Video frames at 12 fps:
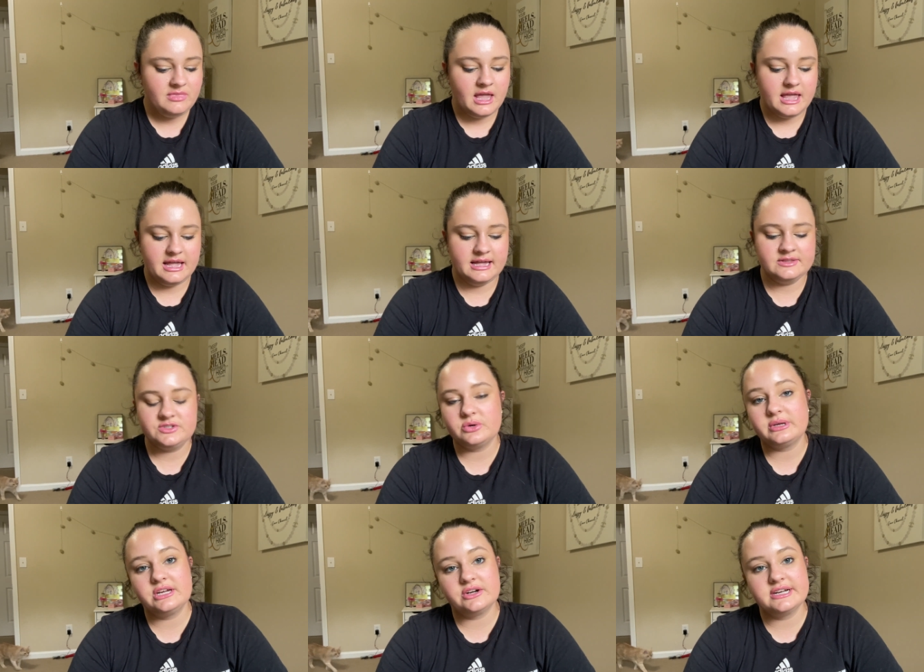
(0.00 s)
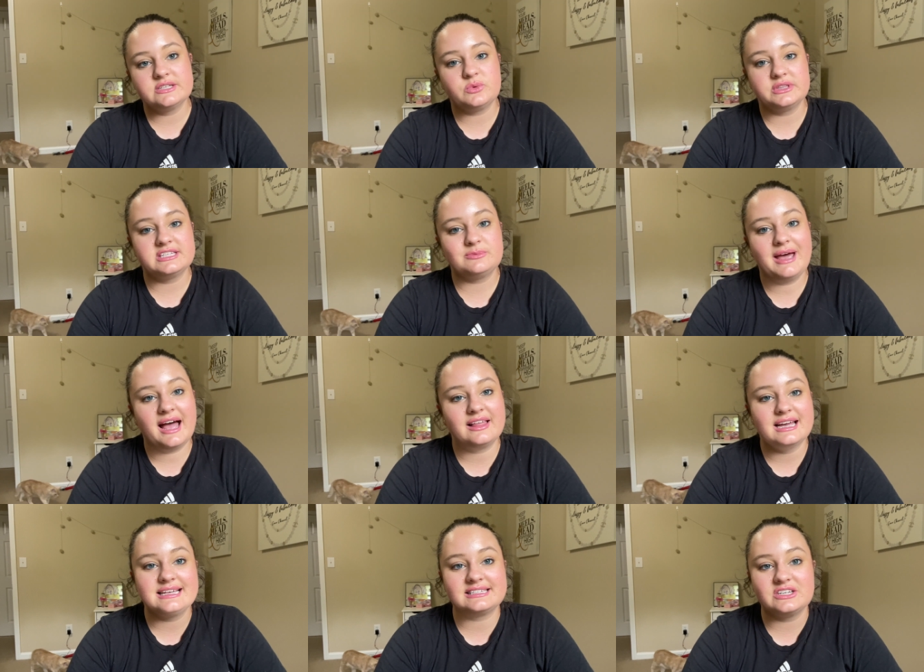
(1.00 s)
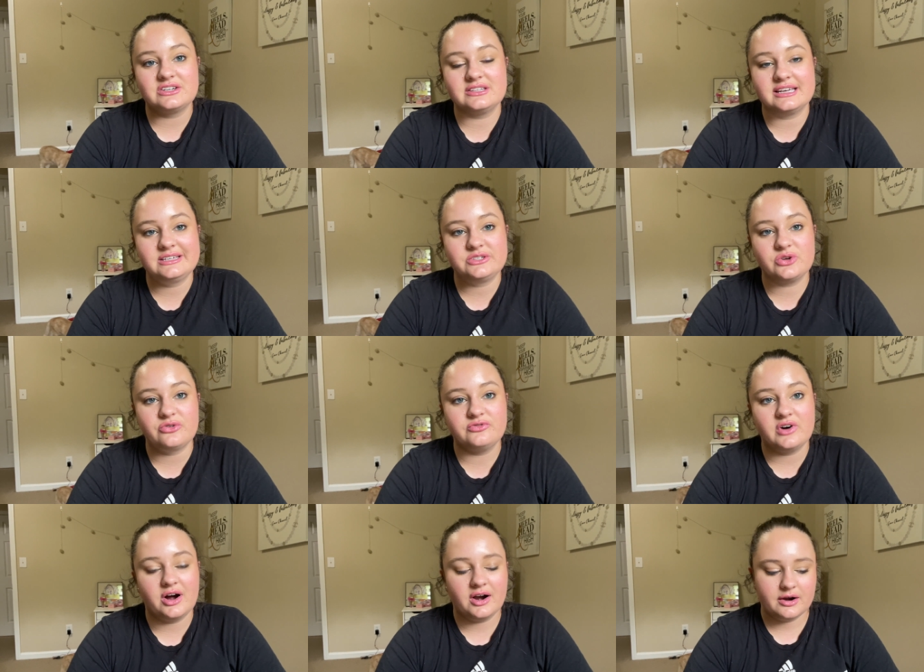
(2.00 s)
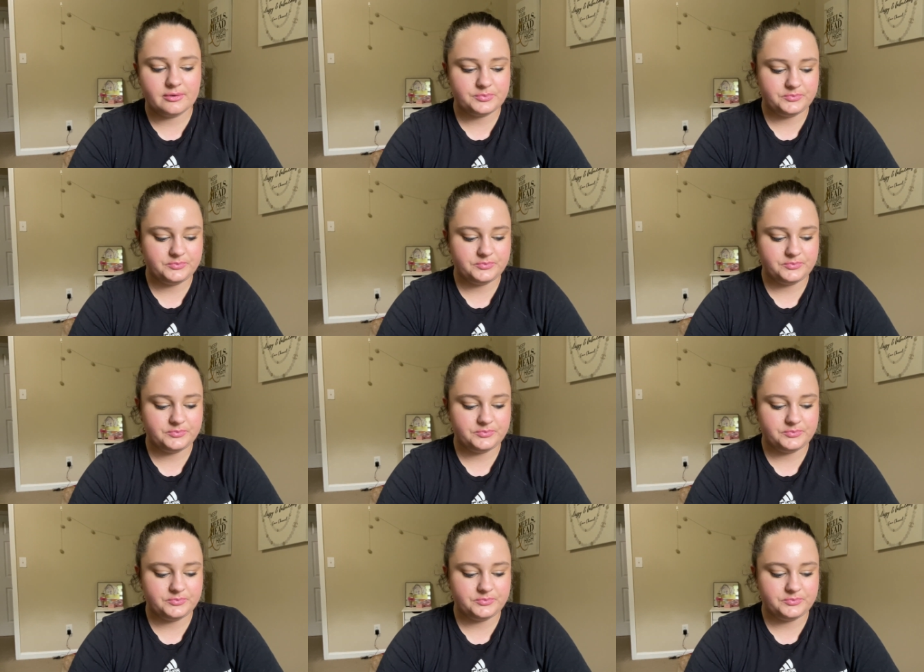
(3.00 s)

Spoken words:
And so here is what this palette has looked like so far.